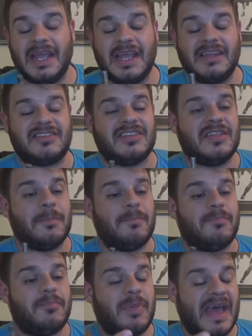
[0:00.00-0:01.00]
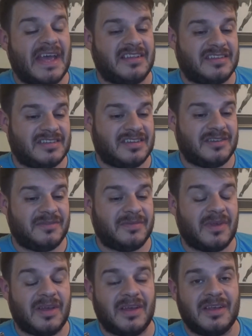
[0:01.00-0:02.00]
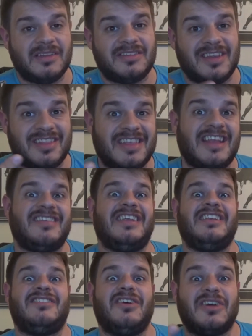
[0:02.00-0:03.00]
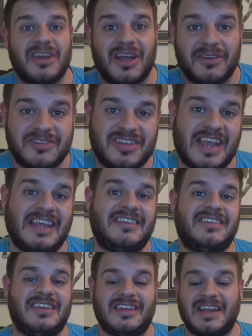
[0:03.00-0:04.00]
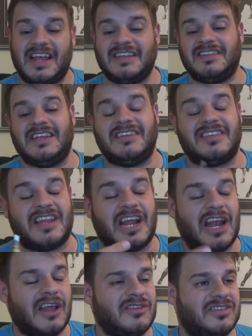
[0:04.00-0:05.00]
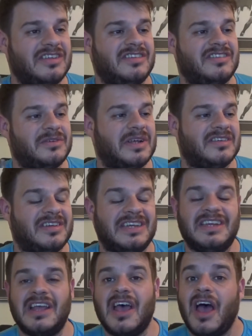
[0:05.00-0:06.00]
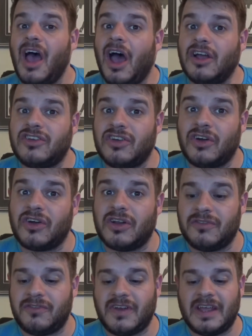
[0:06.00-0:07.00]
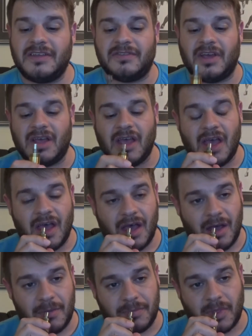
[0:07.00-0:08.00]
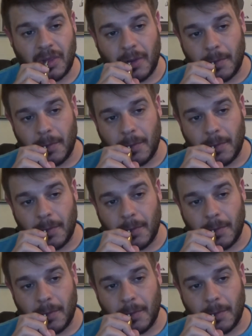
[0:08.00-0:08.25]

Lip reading: it's the best synthetic chocolate I've tasted, as in it's the closest to actually a chocolate flavour. And